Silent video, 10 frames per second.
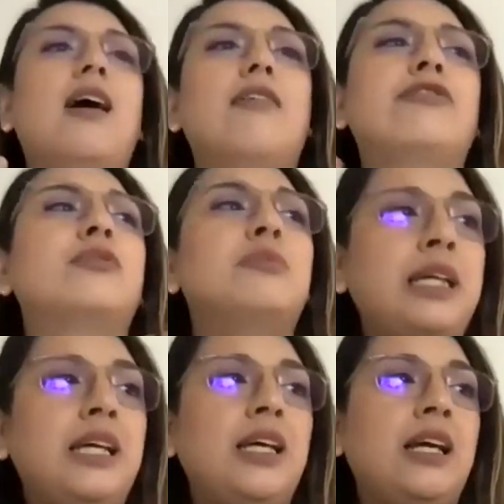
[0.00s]
for
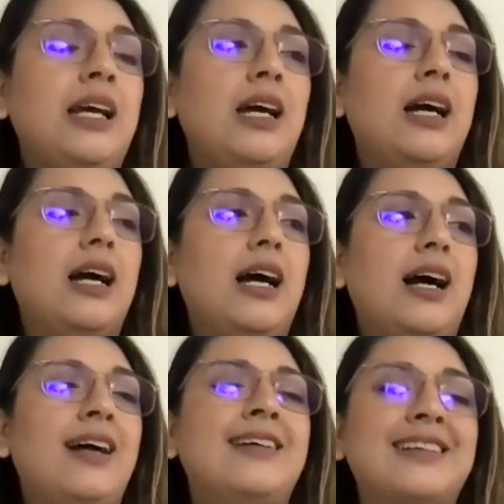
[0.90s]
me,
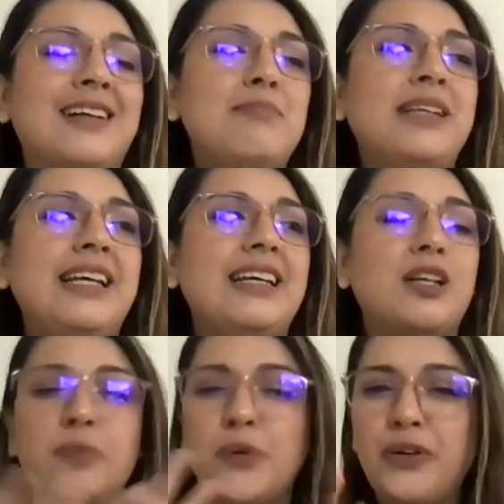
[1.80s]
I'm like,
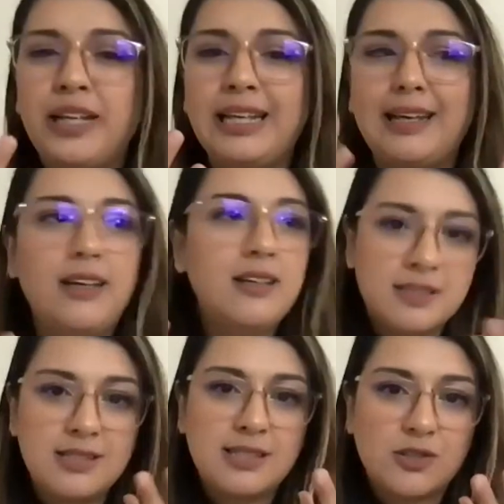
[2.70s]
community
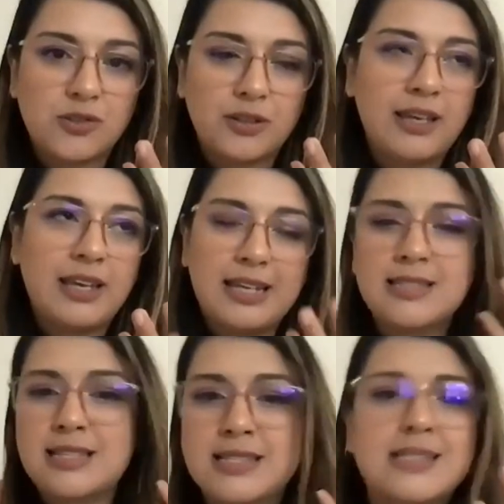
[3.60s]
is decentral. Like it
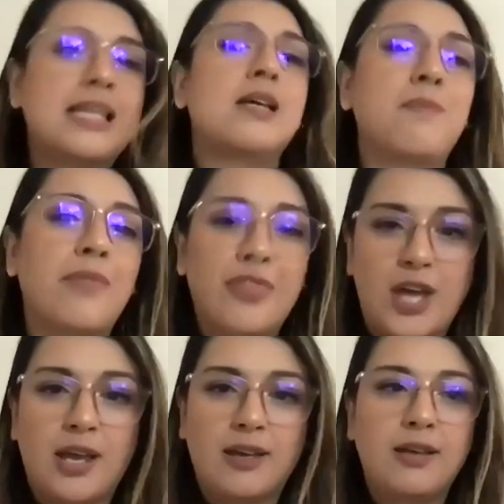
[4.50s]
is the same
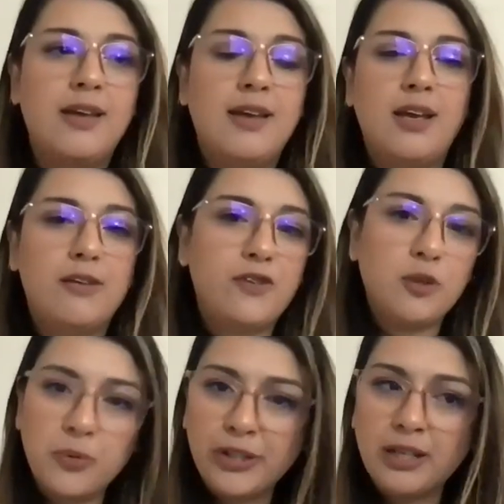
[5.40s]
thing. If
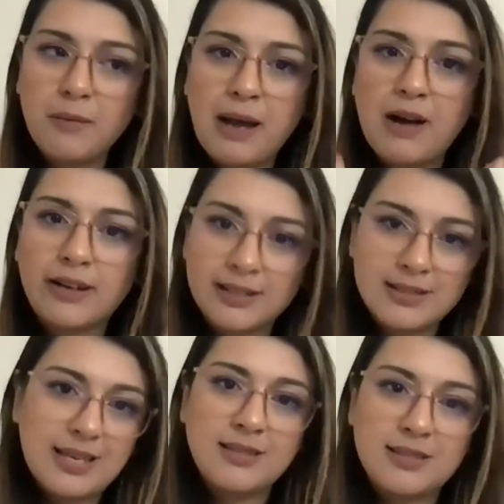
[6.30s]
you're bringing about
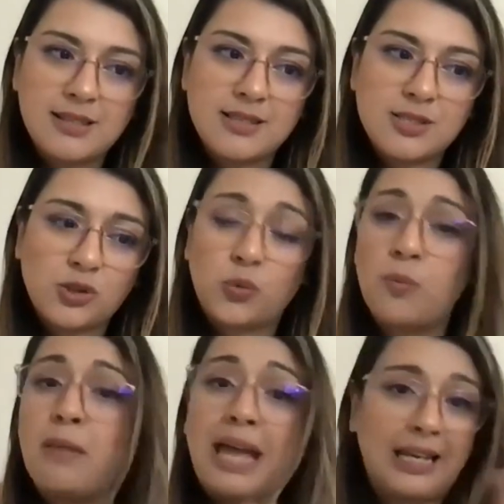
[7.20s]
consensus through
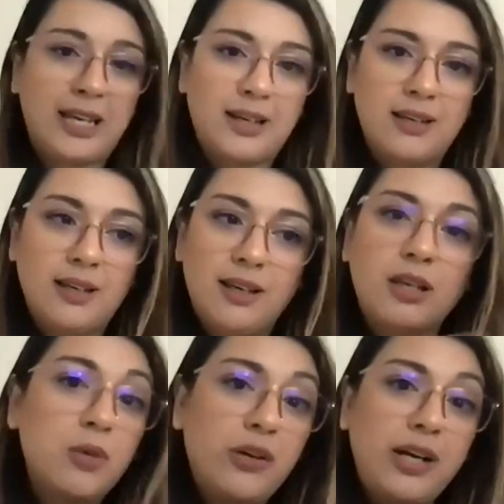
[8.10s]
many,
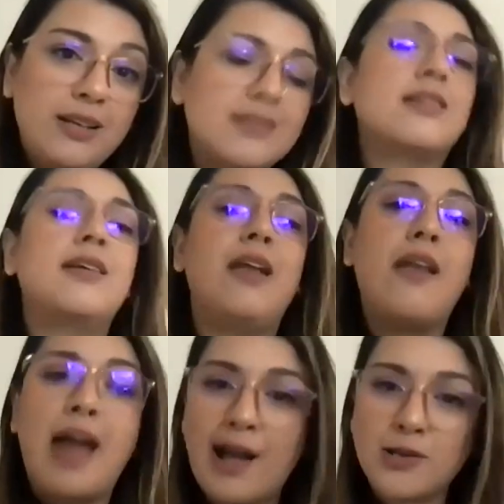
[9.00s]
community is a
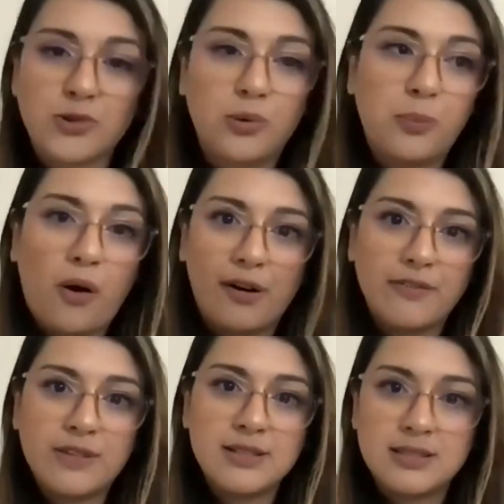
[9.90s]
natural part
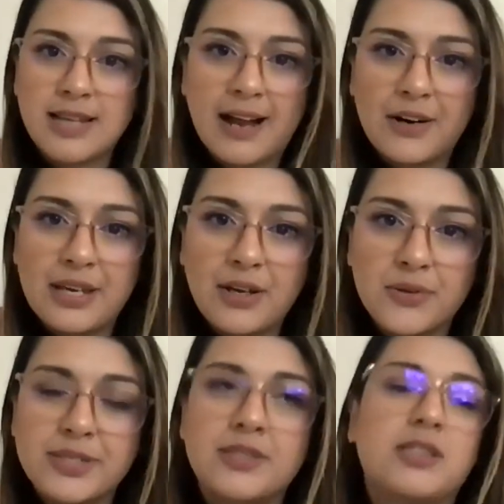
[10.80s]
of this entire
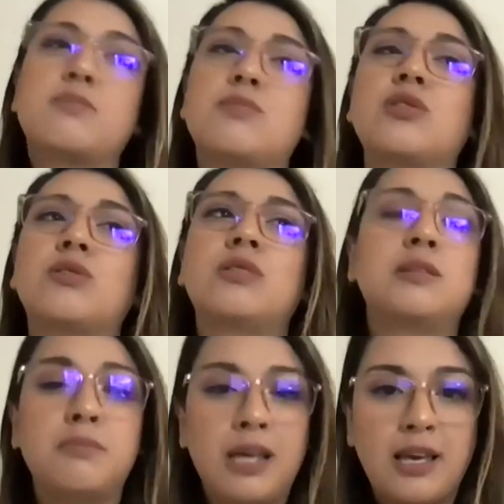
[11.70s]
ecosystem. So
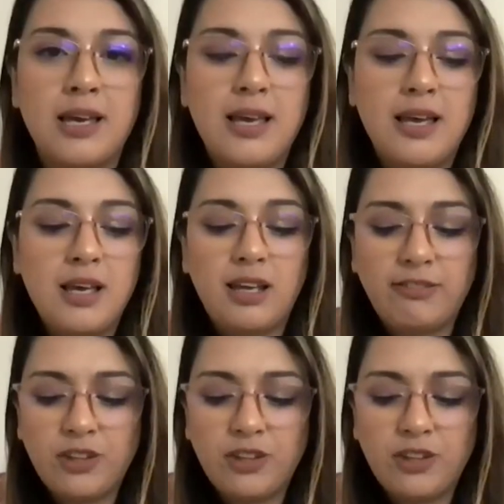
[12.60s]
to me, if